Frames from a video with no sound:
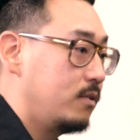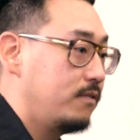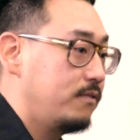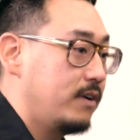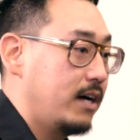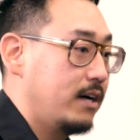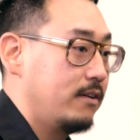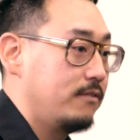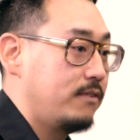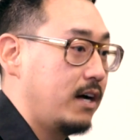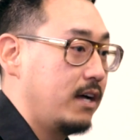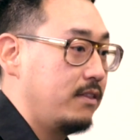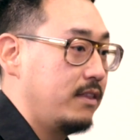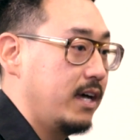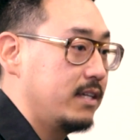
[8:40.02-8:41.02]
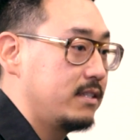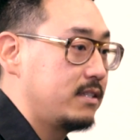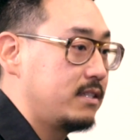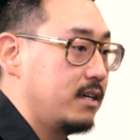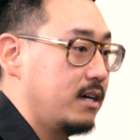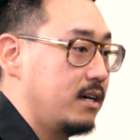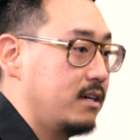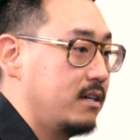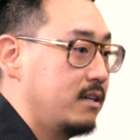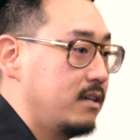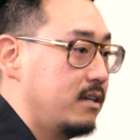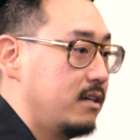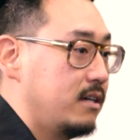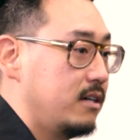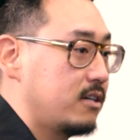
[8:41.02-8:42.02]
we fi find that. Uh,
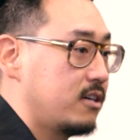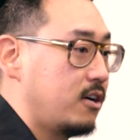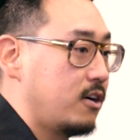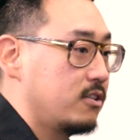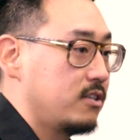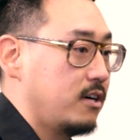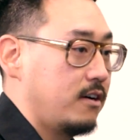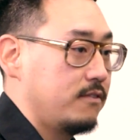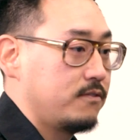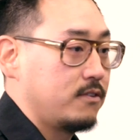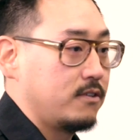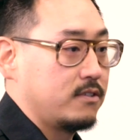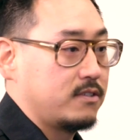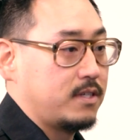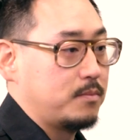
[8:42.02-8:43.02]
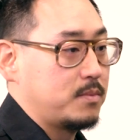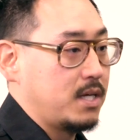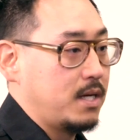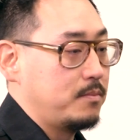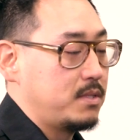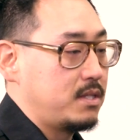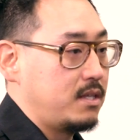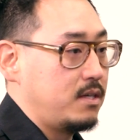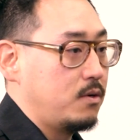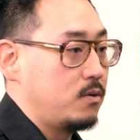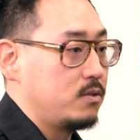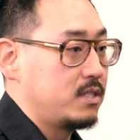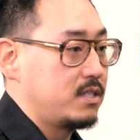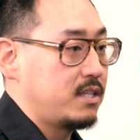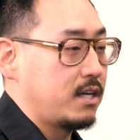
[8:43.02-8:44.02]
Uh, cars offer sometimes the
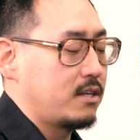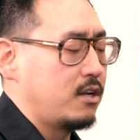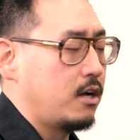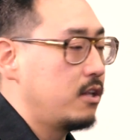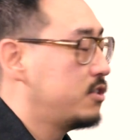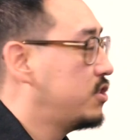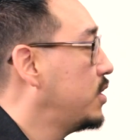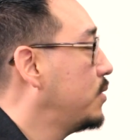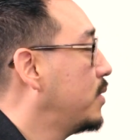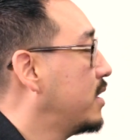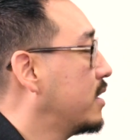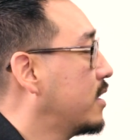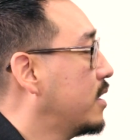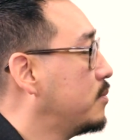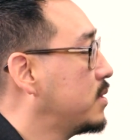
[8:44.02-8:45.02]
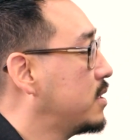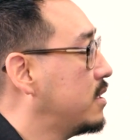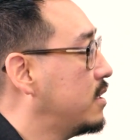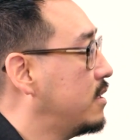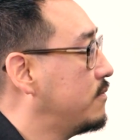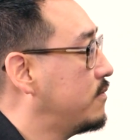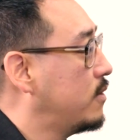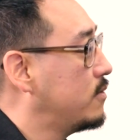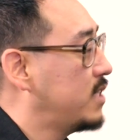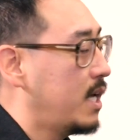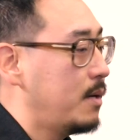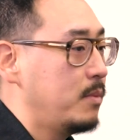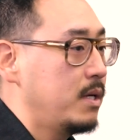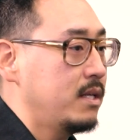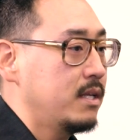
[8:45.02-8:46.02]
oldest technology when it comes to
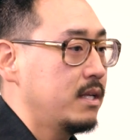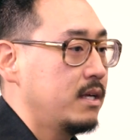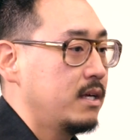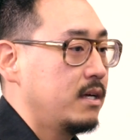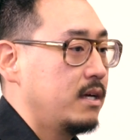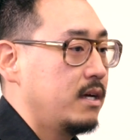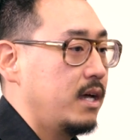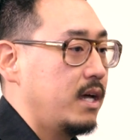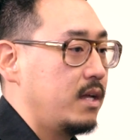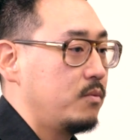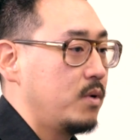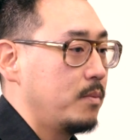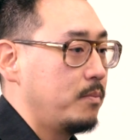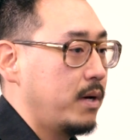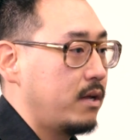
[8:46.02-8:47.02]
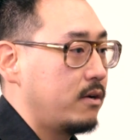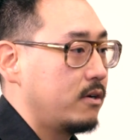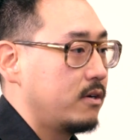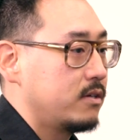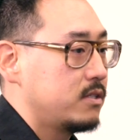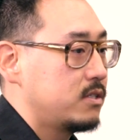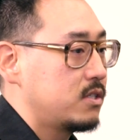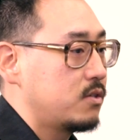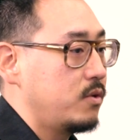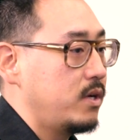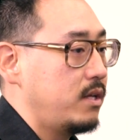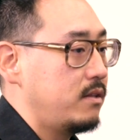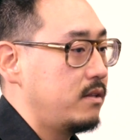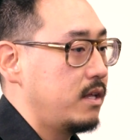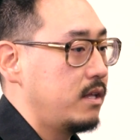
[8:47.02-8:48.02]
infotainment, and what better
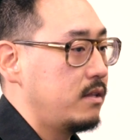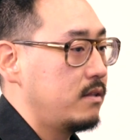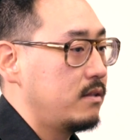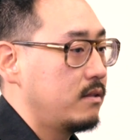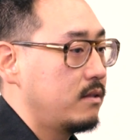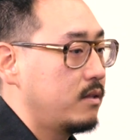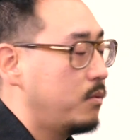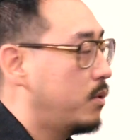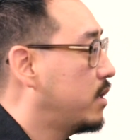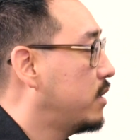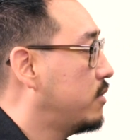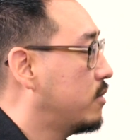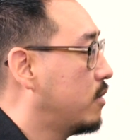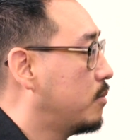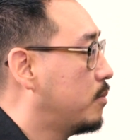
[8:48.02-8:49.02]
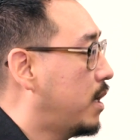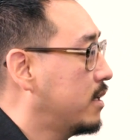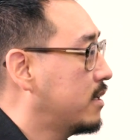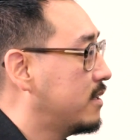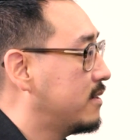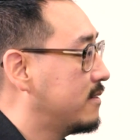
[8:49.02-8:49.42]
screen than the one in your own pocket.